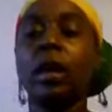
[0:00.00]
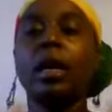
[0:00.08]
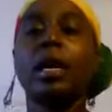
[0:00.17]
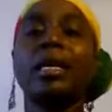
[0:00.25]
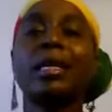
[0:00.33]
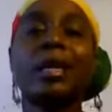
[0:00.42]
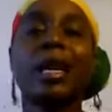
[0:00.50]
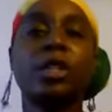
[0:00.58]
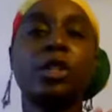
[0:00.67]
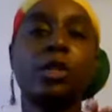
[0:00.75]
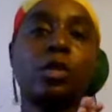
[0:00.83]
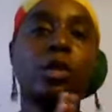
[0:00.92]
stay
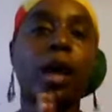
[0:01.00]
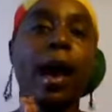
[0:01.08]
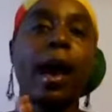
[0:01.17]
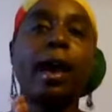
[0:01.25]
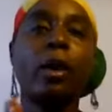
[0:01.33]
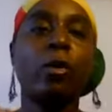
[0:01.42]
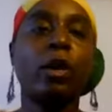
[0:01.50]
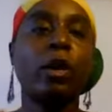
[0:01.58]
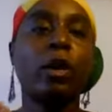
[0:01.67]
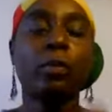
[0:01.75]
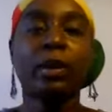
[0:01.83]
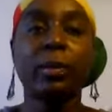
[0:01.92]
tuned. I
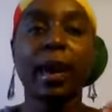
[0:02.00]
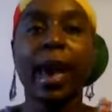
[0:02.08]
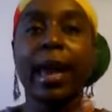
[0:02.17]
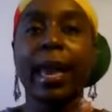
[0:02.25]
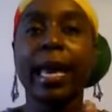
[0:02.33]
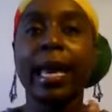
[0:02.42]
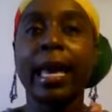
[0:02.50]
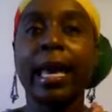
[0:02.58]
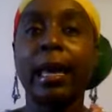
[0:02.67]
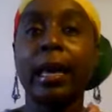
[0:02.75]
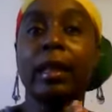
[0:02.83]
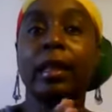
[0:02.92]
will be back
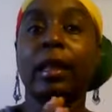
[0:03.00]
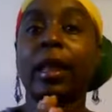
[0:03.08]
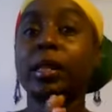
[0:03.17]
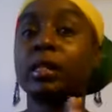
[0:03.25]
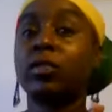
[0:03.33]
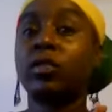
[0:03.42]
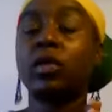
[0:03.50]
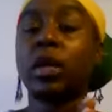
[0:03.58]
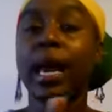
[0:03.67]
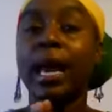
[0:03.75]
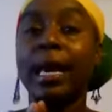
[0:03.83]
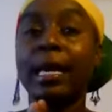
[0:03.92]
in the next few
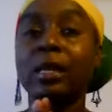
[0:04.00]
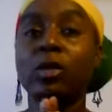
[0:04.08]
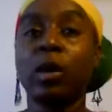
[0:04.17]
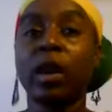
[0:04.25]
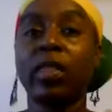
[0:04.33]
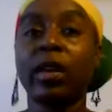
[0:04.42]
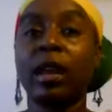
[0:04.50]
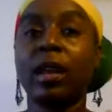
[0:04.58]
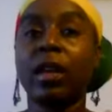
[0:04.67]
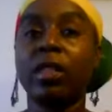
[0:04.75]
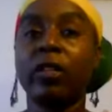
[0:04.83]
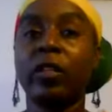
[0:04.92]
days with
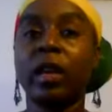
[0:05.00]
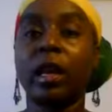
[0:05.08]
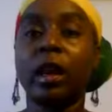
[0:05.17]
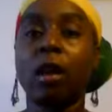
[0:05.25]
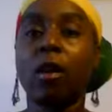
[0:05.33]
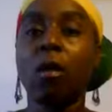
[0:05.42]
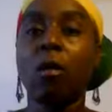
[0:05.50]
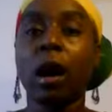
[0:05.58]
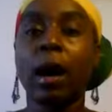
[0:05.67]
another video,